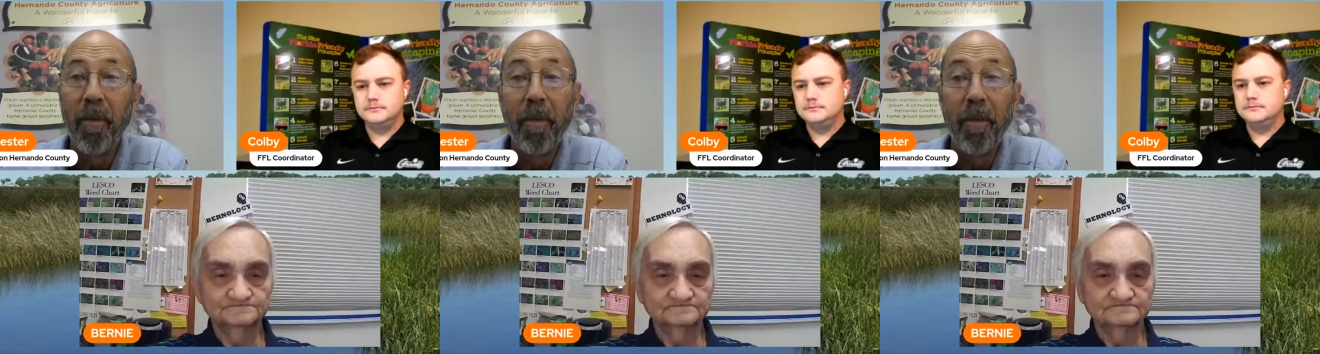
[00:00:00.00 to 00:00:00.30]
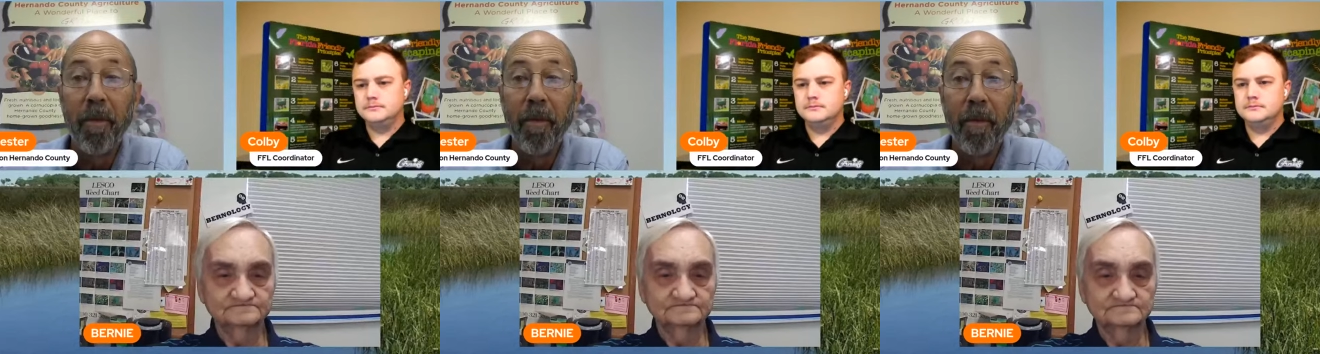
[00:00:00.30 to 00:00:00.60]

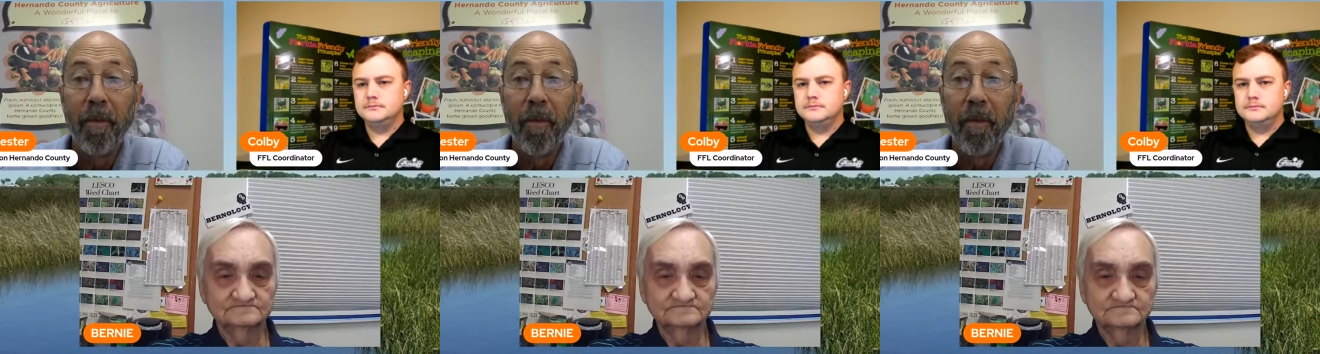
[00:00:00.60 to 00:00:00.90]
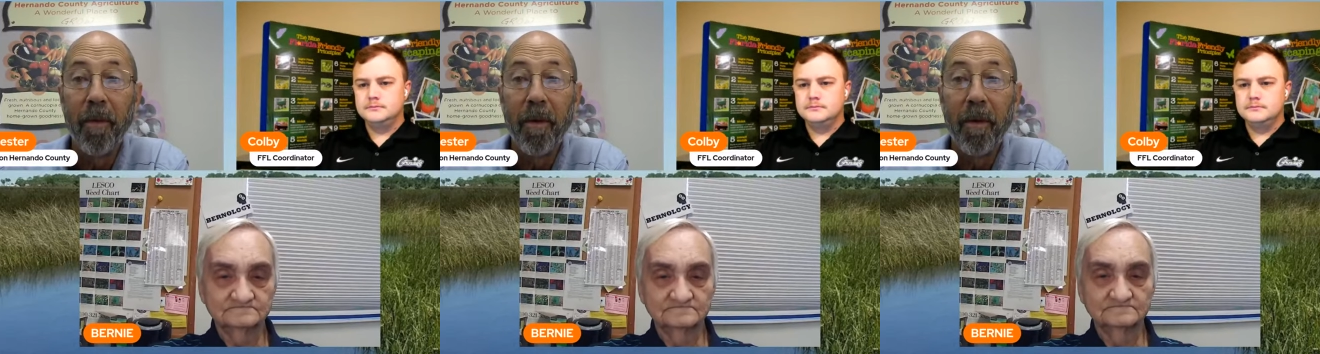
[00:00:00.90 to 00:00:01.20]

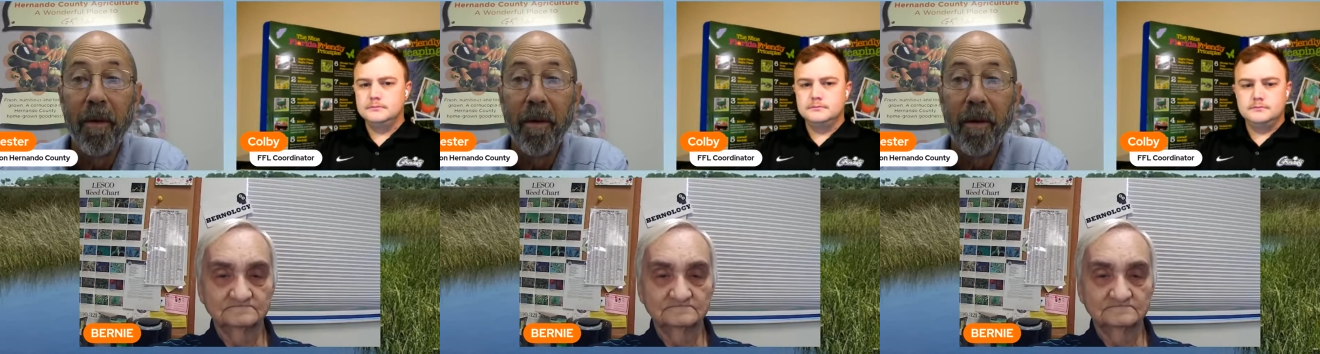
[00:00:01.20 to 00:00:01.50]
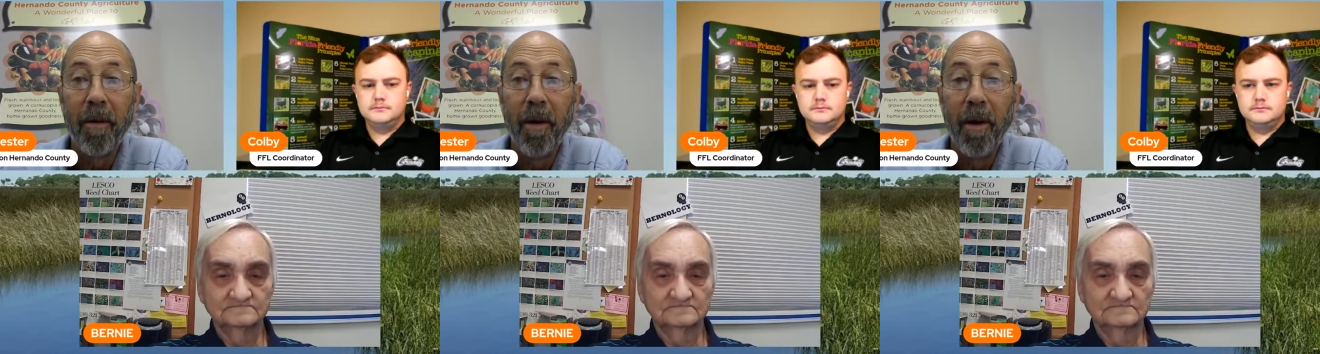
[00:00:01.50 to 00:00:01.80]

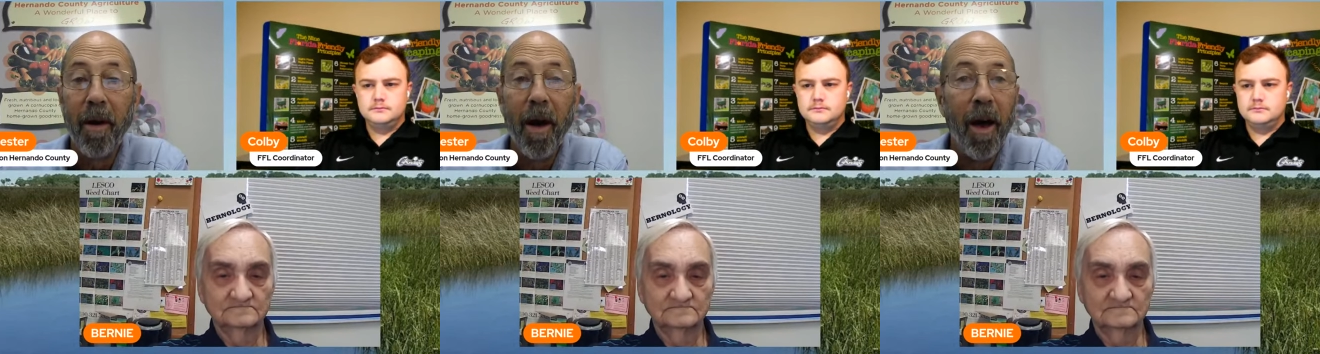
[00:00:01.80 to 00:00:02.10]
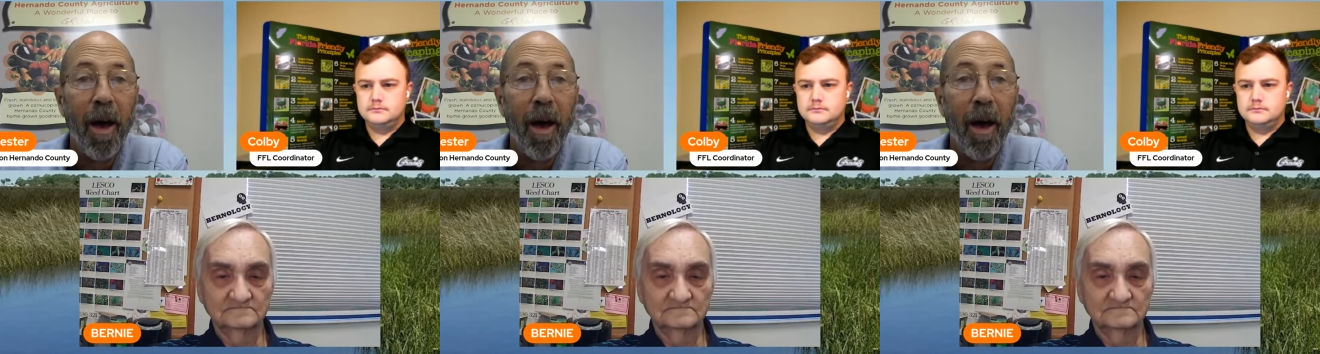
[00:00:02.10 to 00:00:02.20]
(silence)